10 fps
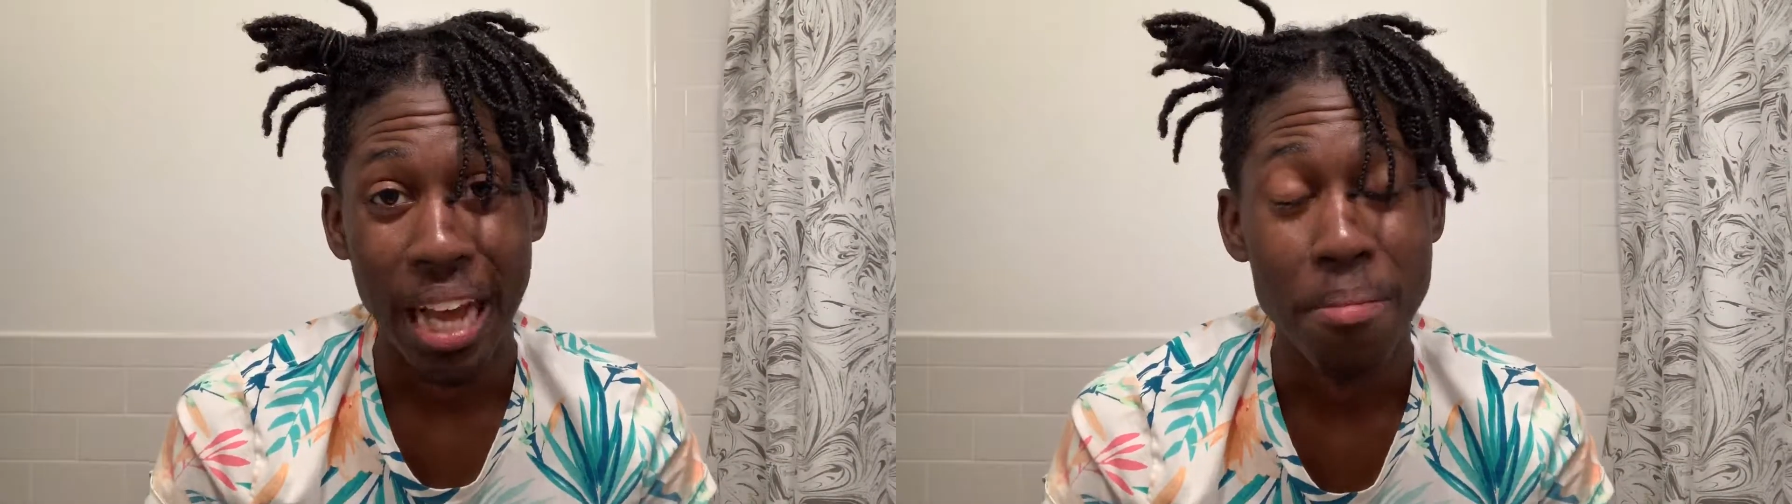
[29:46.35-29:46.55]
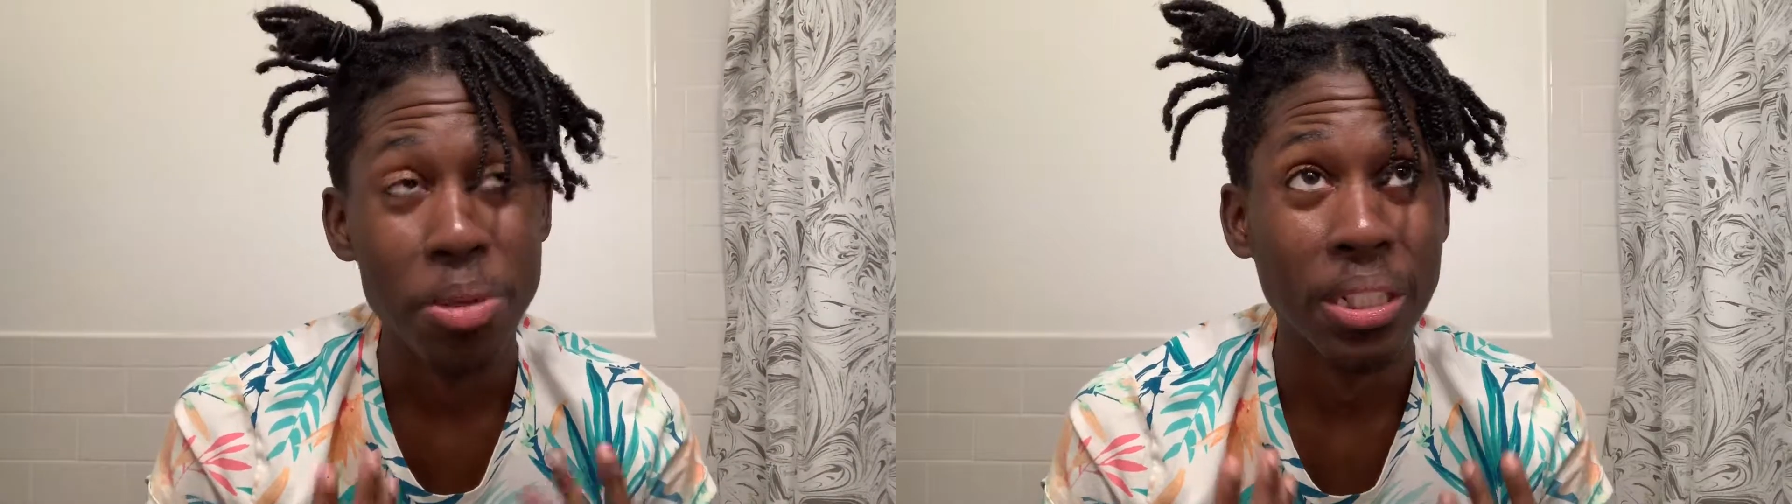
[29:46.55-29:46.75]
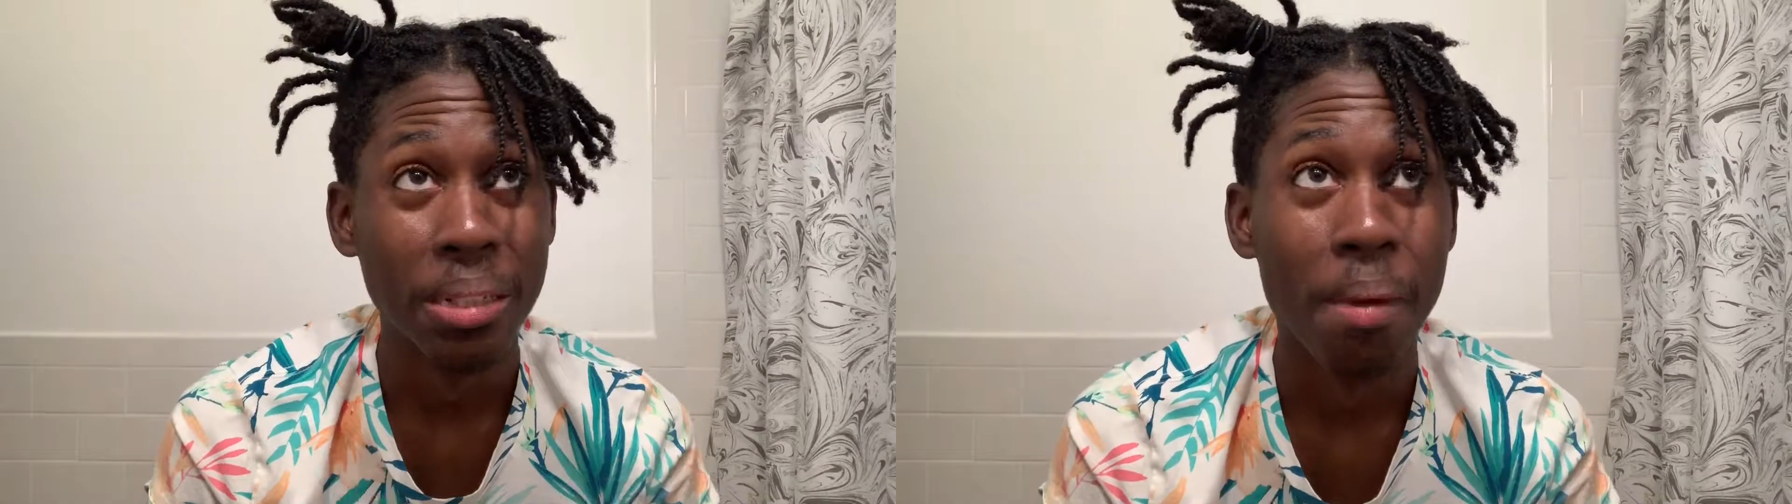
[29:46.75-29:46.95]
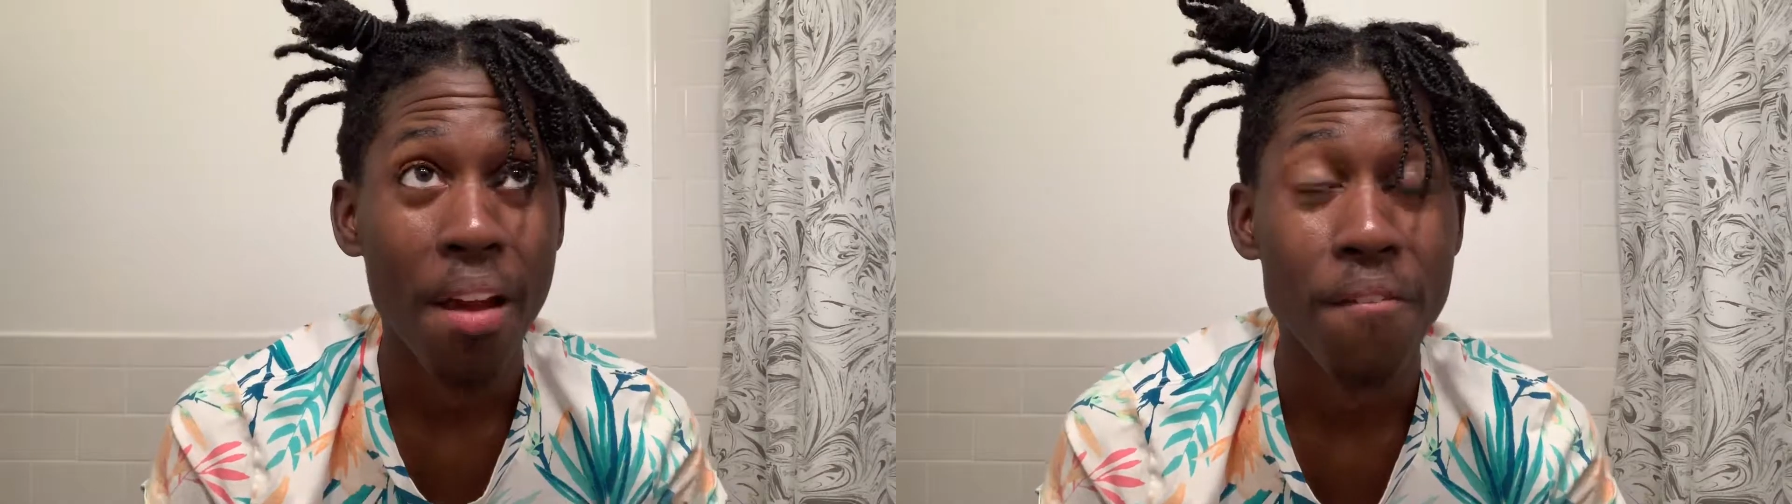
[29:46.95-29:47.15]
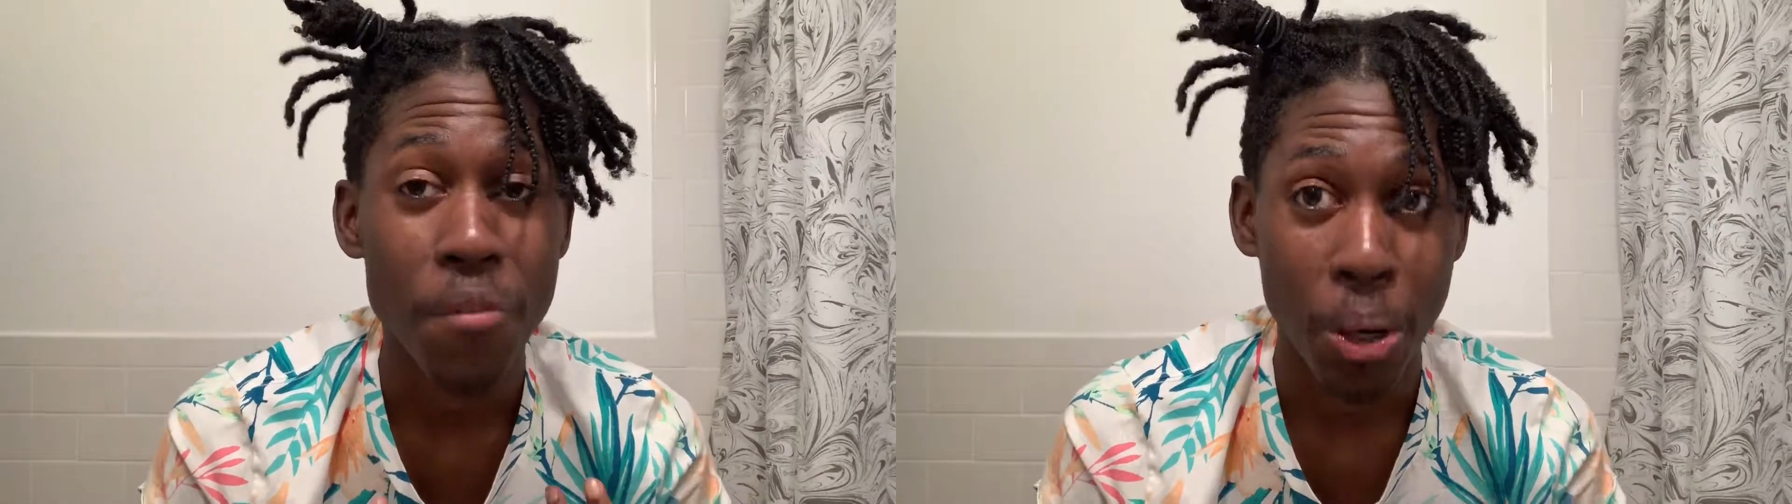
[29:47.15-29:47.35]
I'm using
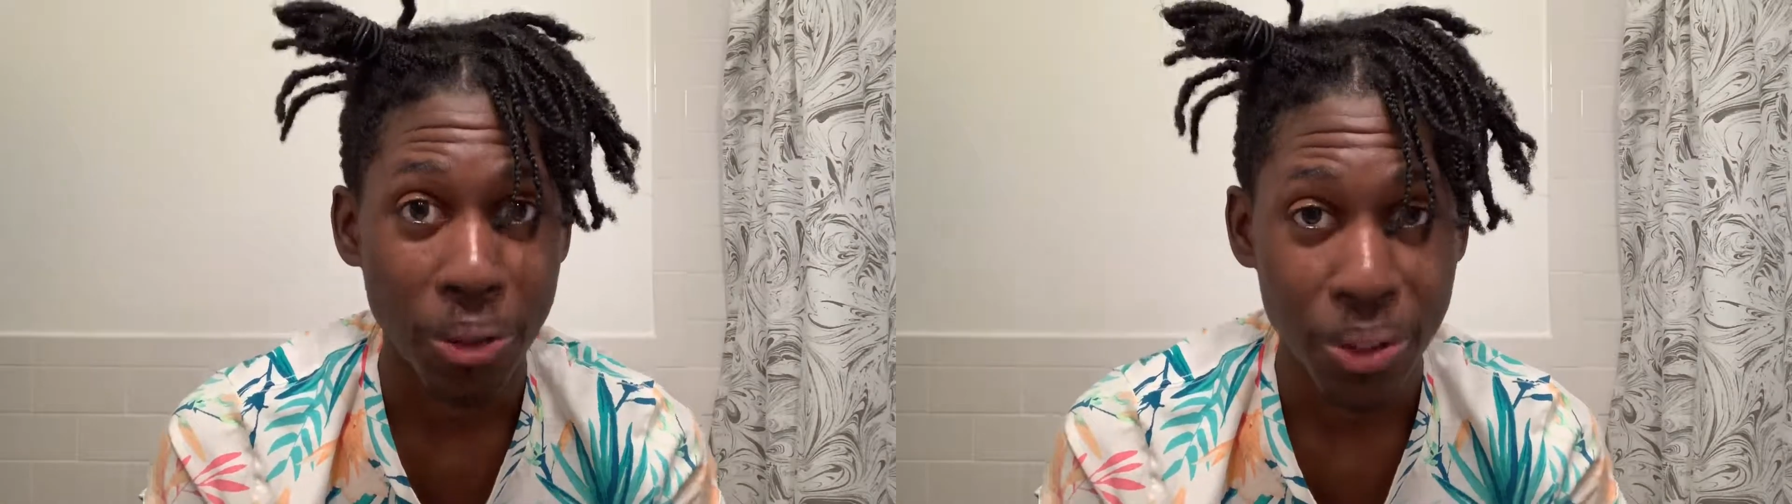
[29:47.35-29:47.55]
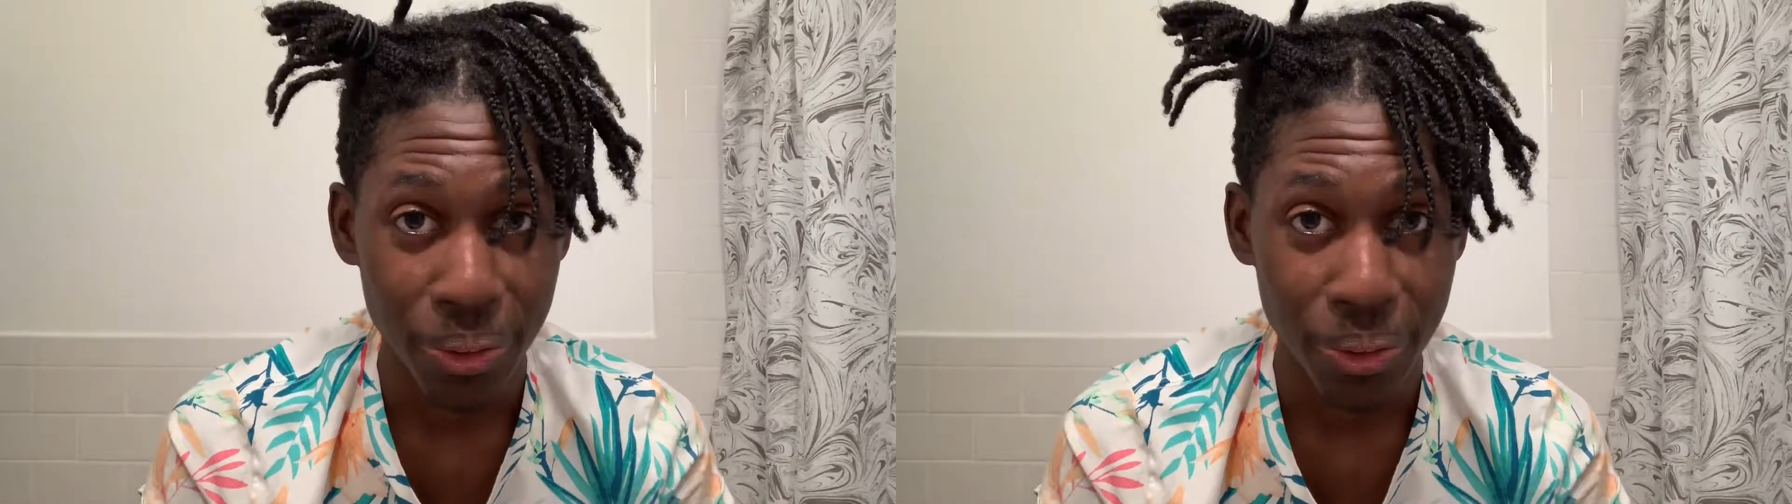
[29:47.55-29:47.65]
my phone to